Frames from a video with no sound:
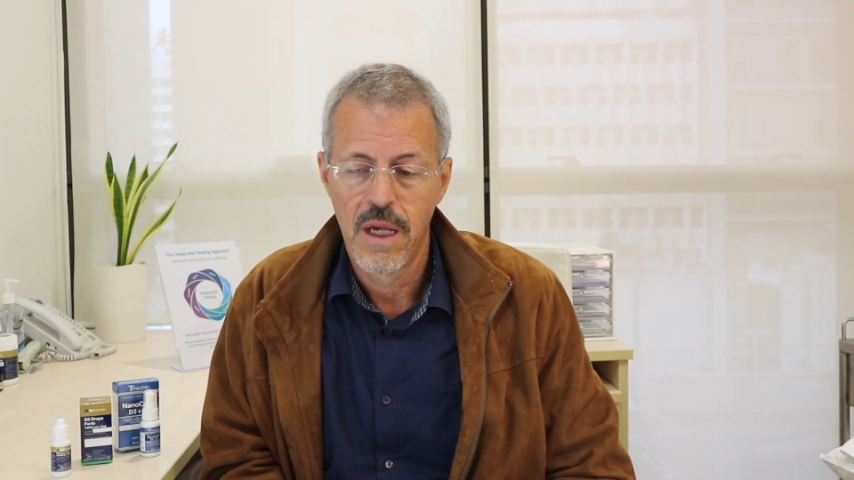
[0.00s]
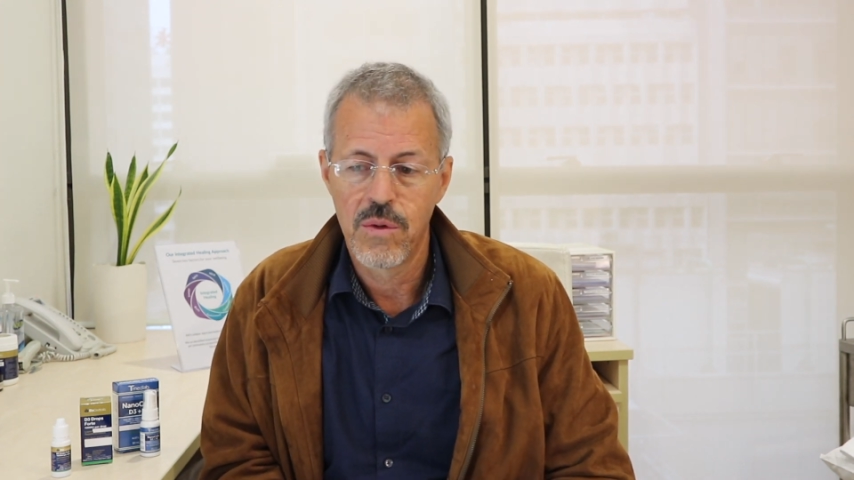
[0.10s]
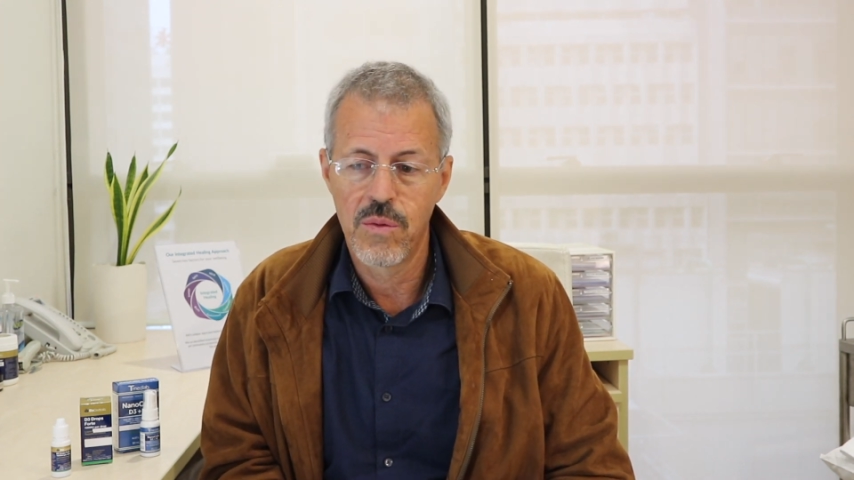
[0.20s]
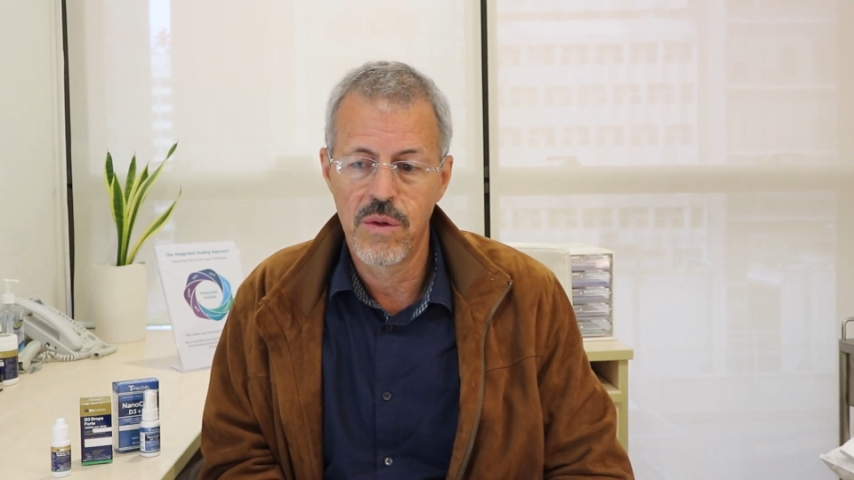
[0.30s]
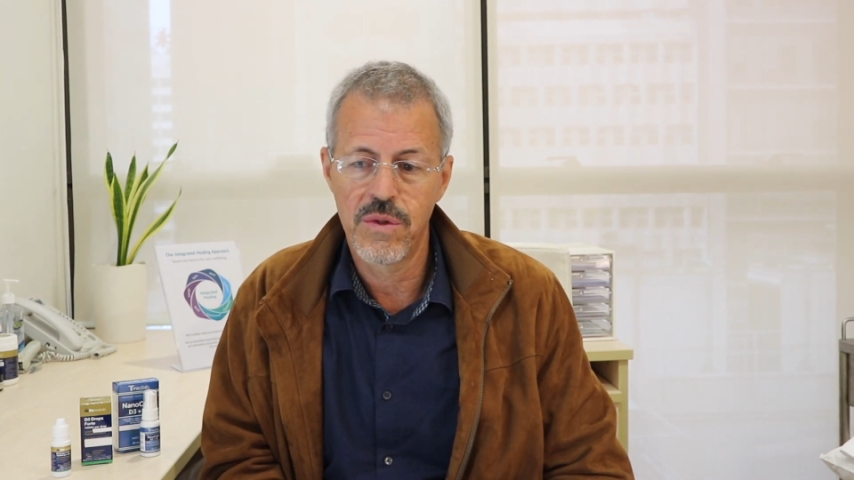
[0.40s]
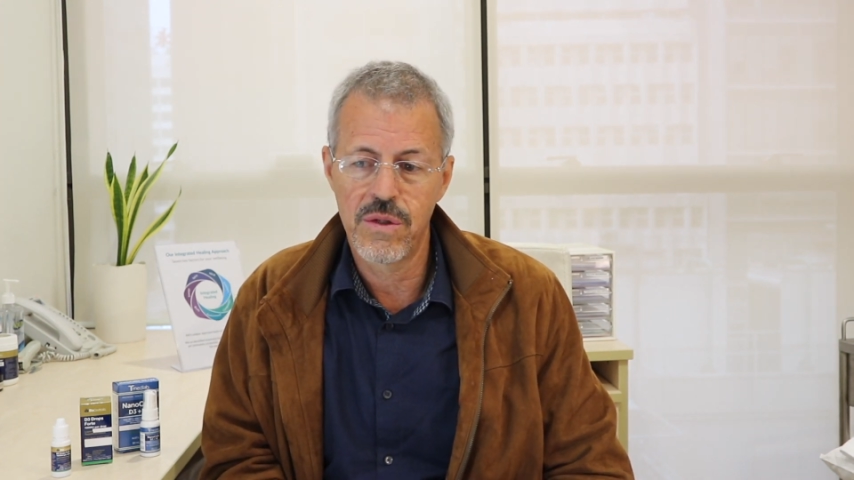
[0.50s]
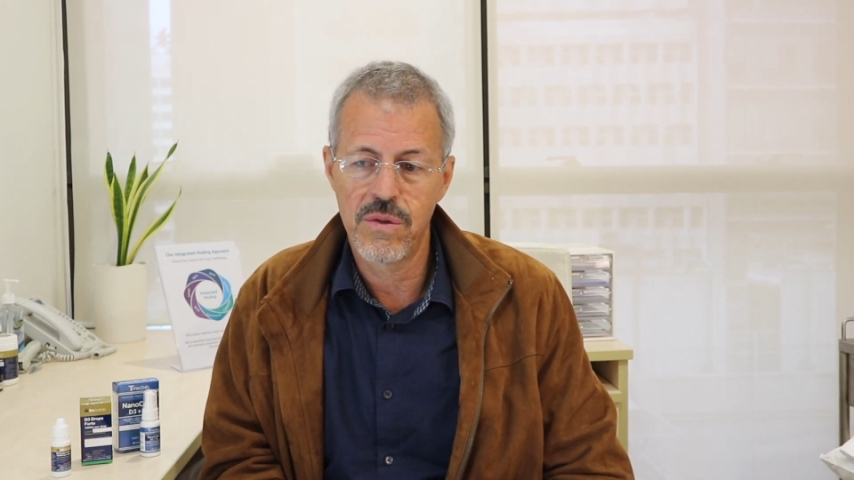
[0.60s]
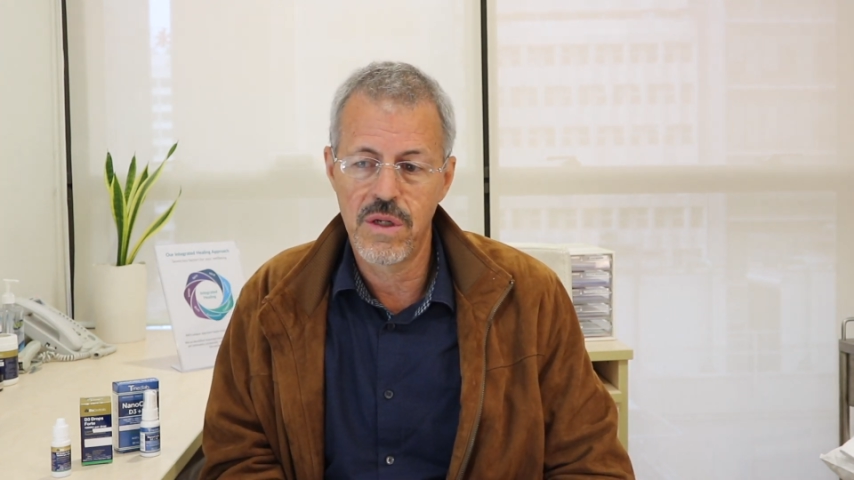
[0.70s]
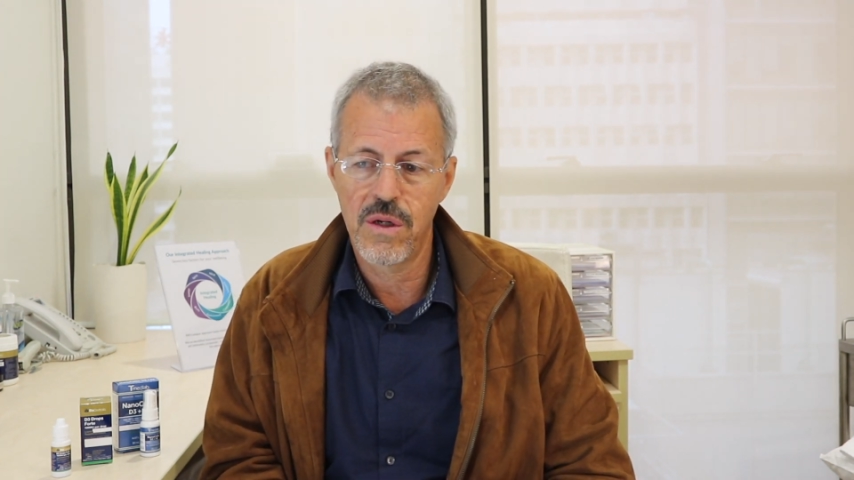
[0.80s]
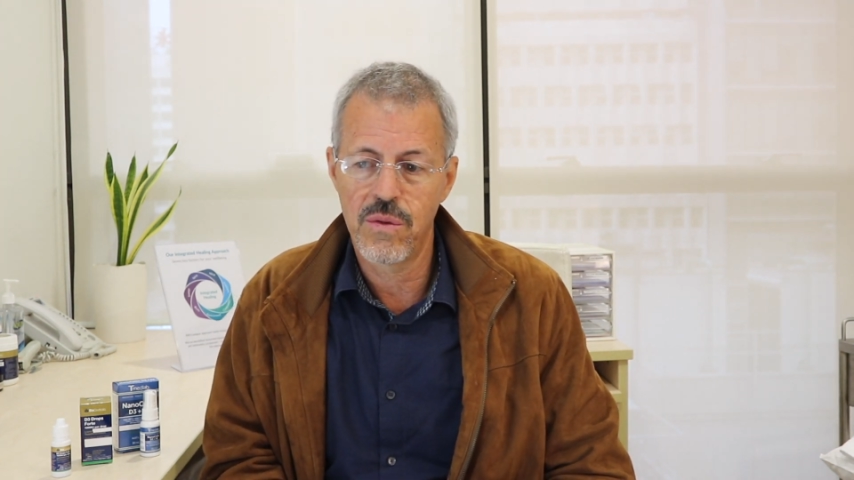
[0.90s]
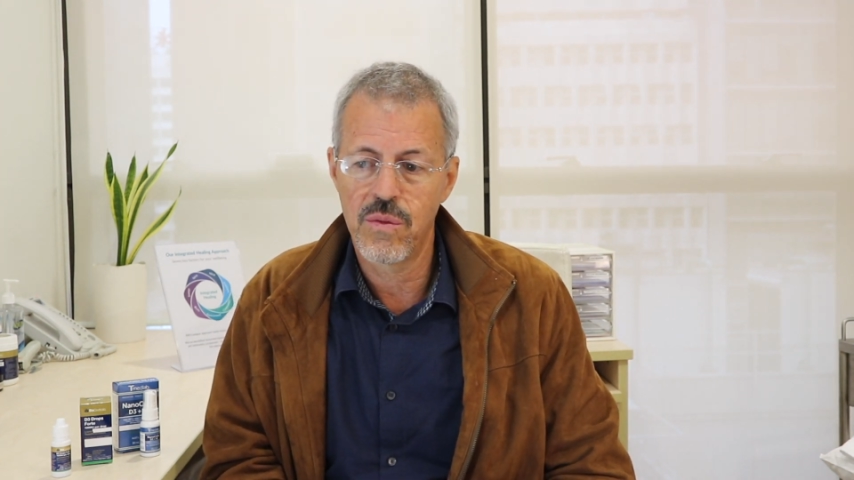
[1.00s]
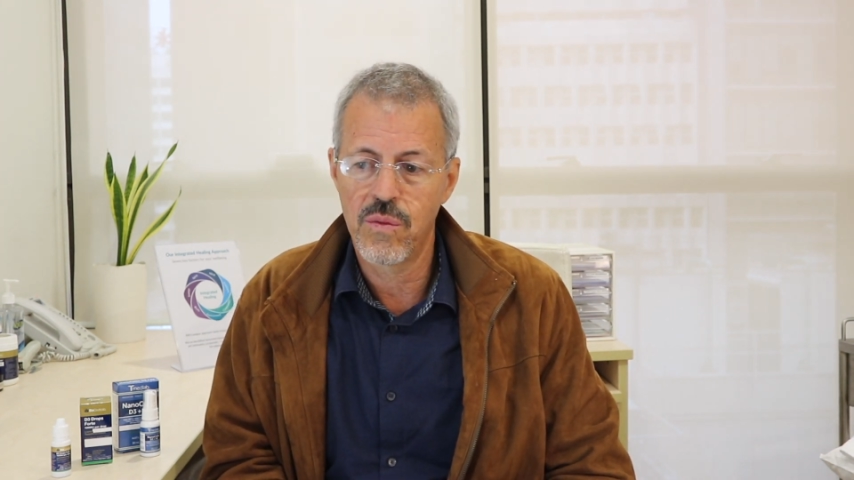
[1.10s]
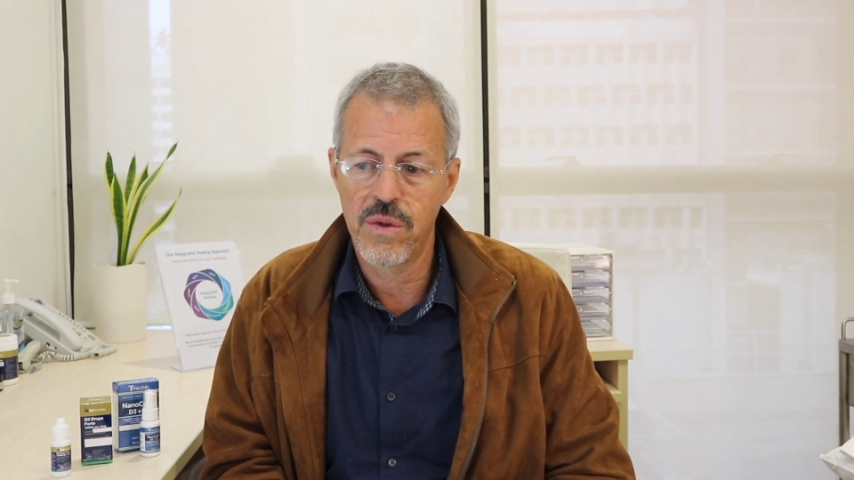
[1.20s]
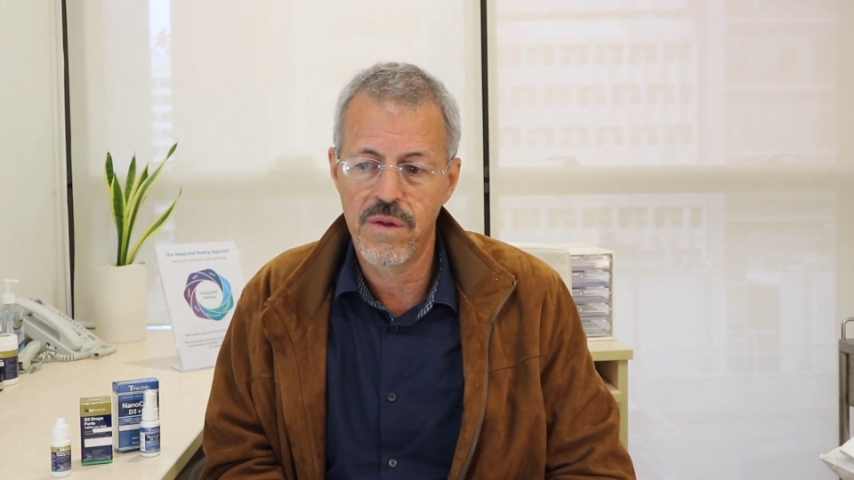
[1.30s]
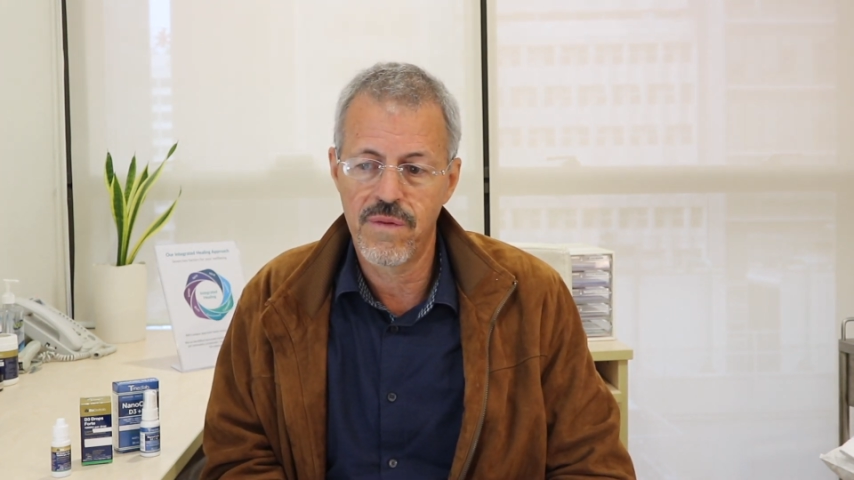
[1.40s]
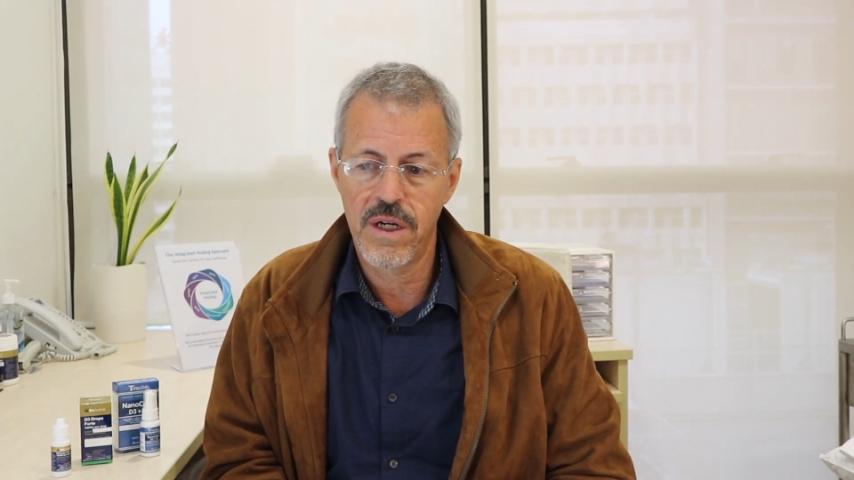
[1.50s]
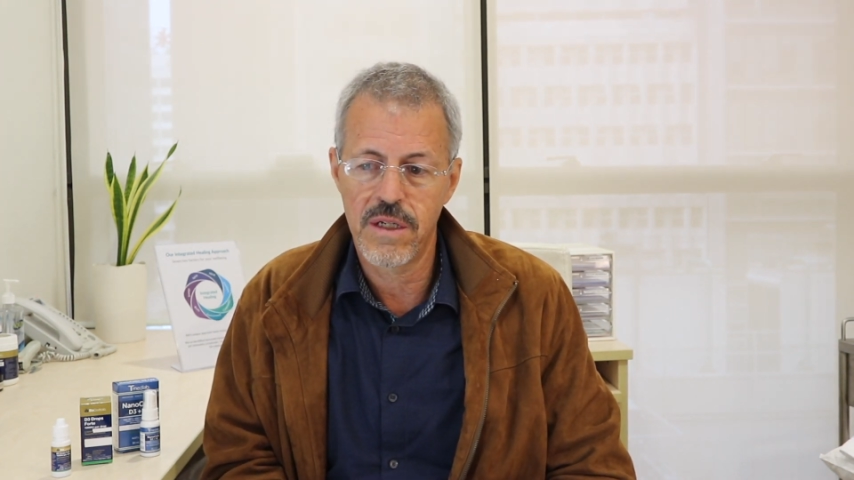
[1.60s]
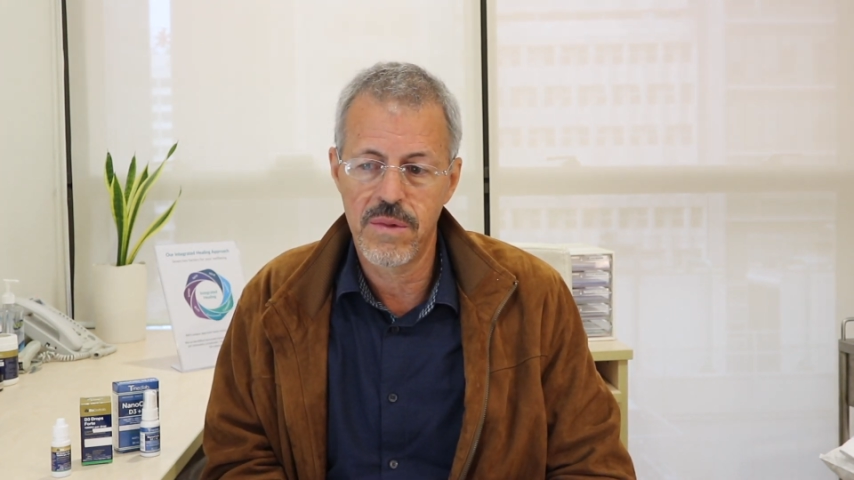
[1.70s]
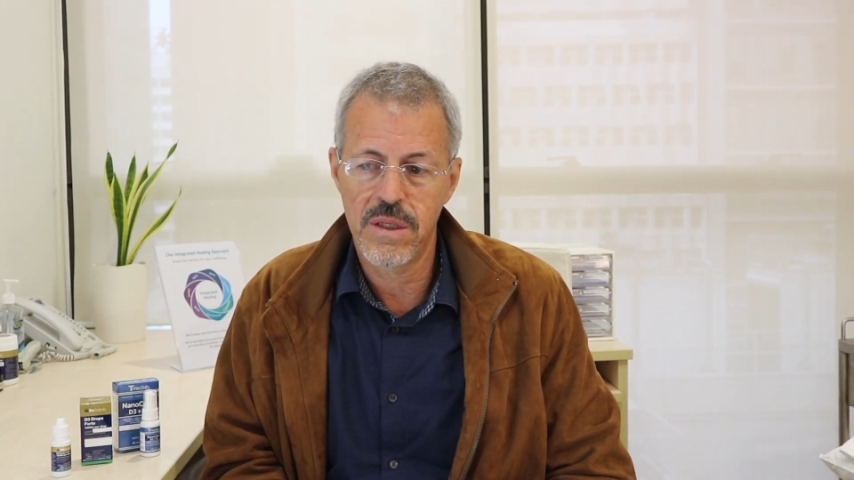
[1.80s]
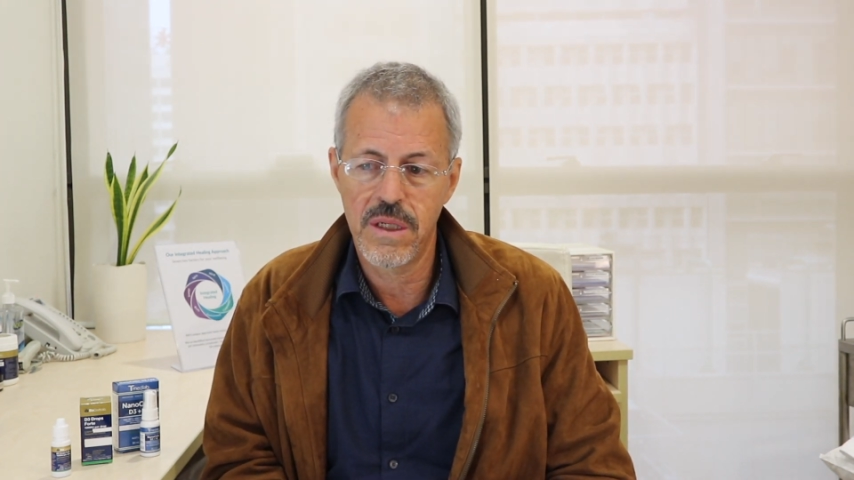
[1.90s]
Well, what we do know with vitamin